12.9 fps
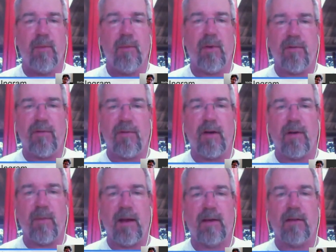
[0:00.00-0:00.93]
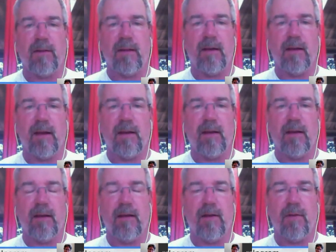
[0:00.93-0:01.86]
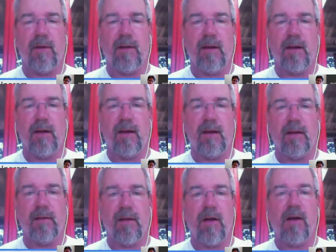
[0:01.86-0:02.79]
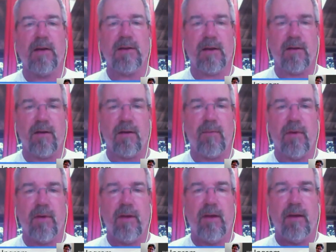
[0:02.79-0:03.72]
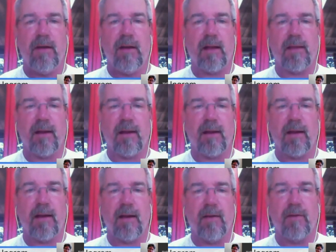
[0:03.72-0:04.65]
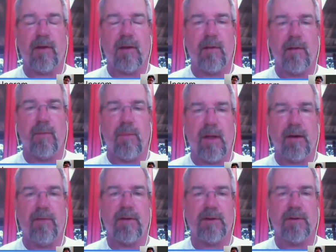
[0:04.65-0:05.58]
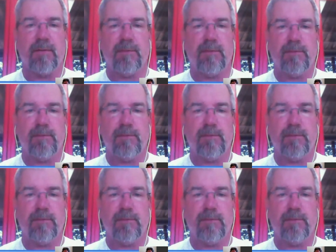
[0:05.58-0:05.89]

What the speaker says: But fundamentally, in the long term, I think it is beneficial.